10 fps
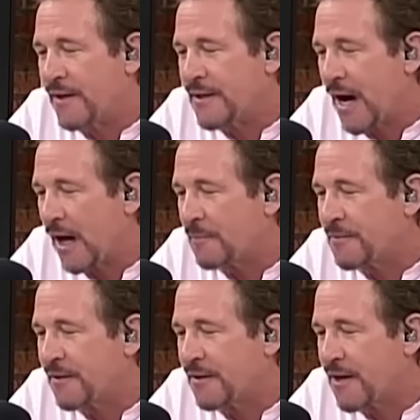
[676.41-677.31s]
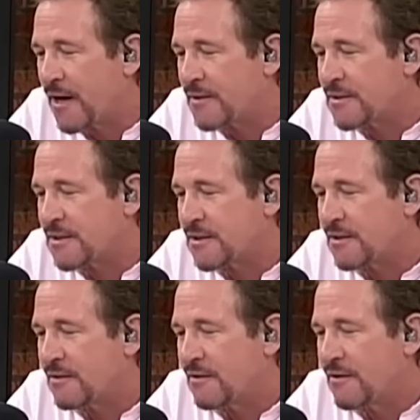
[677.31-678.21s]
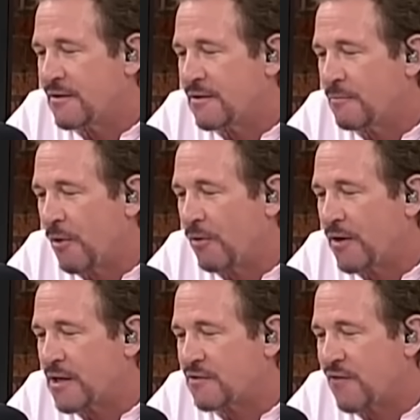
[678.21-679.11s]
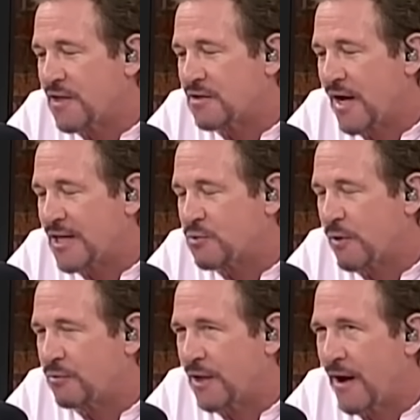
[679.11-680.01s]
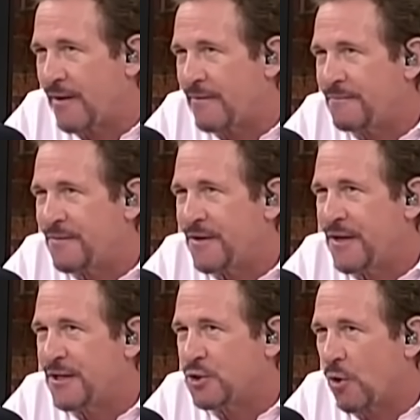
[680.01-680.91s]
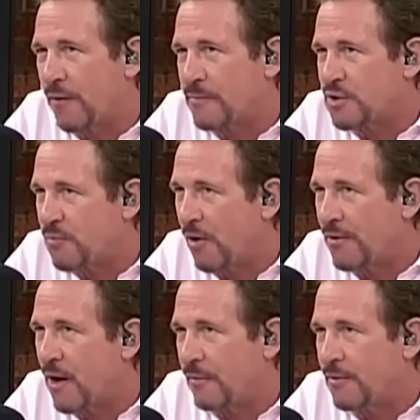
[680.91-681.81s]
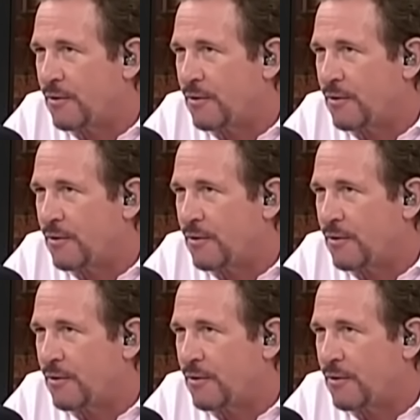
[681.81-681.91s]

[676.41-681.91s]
they got up in the cuts, the bowl cuts faced last week with that, he told them, smarten up.